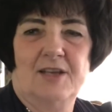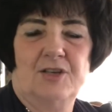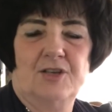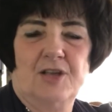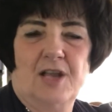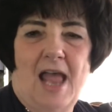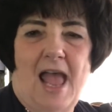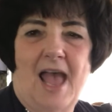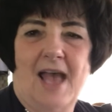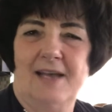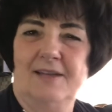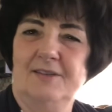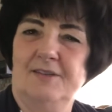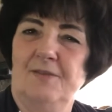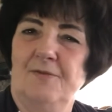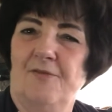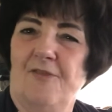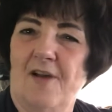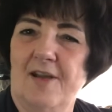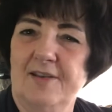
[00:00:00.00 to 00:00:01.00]
had to
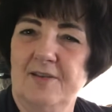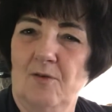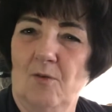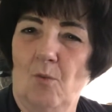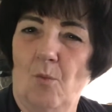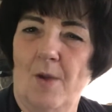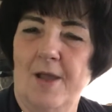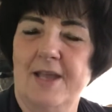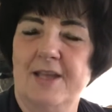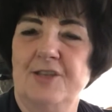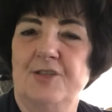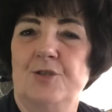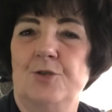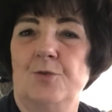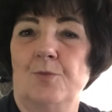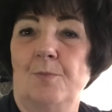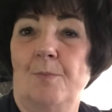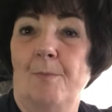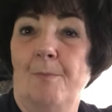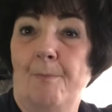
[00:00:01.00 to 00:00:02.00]
find a way
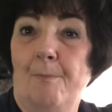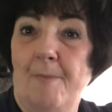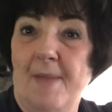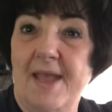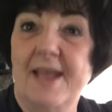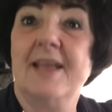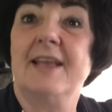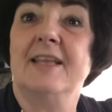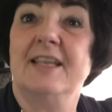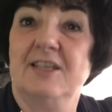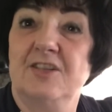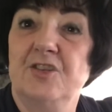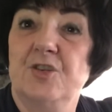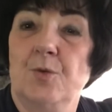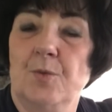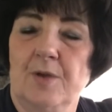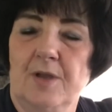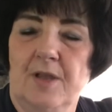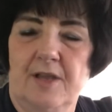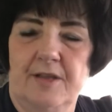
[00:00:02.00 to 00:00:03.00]
to make it
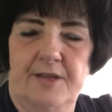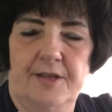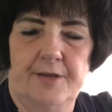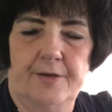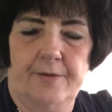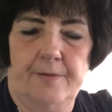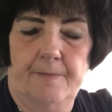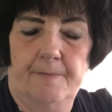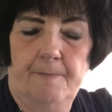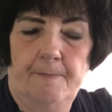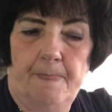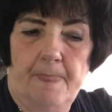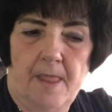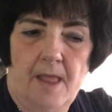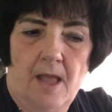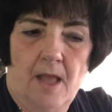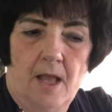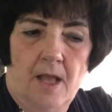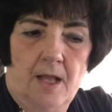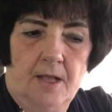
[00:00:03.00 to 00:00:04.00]
into a canoe.
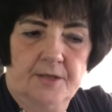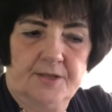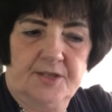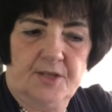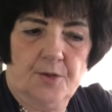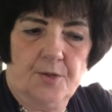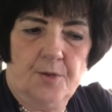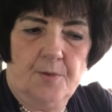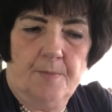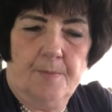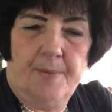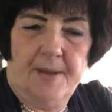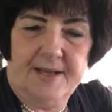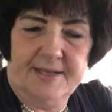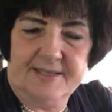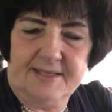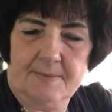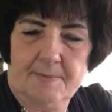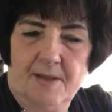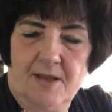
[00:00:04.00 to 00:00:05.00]
So their
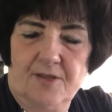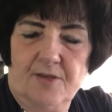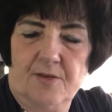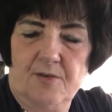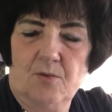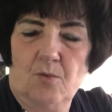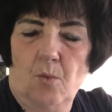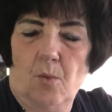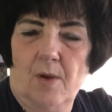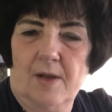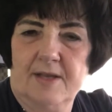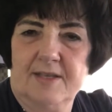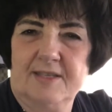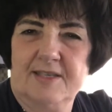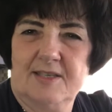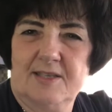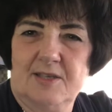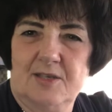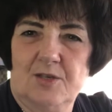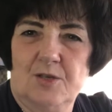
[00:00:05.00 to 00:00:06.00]
best method
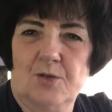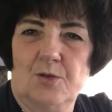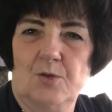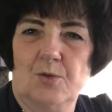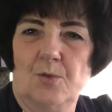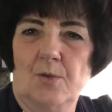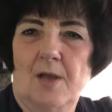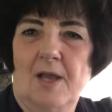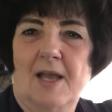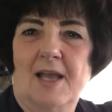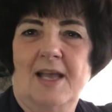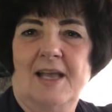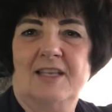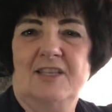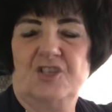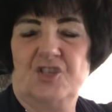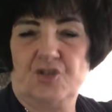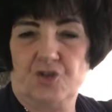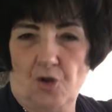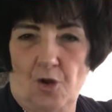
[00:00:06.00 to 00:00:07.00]
was to
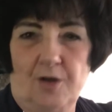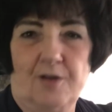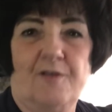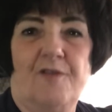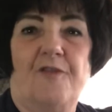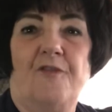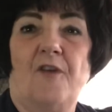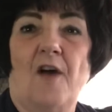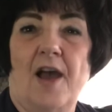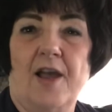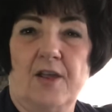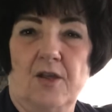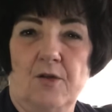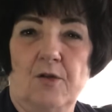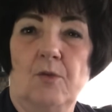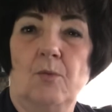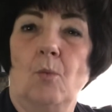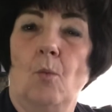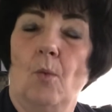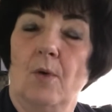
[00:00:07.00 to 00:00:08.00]
start a fire
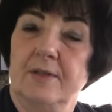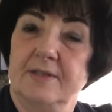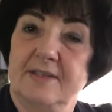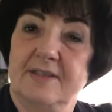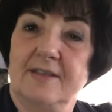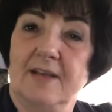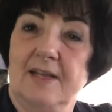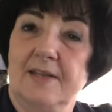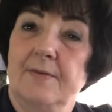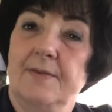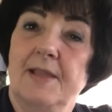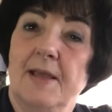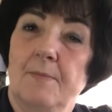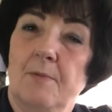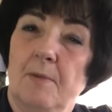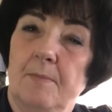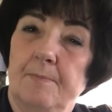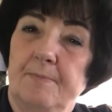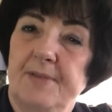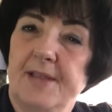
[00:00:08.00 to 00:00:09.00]
on one side of it. They
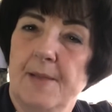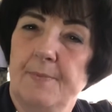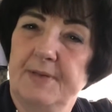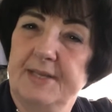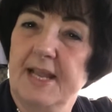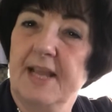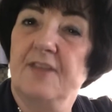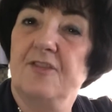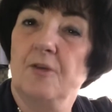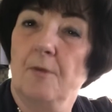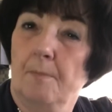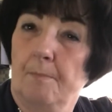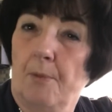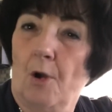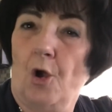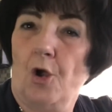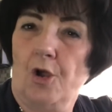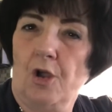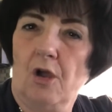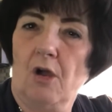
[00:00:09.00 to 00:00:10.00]
would take the
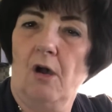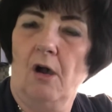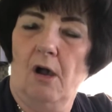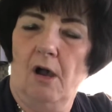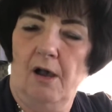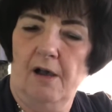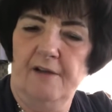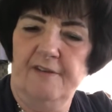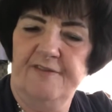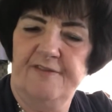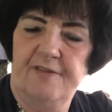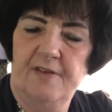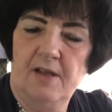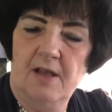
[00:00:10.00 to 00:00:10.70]
bark off.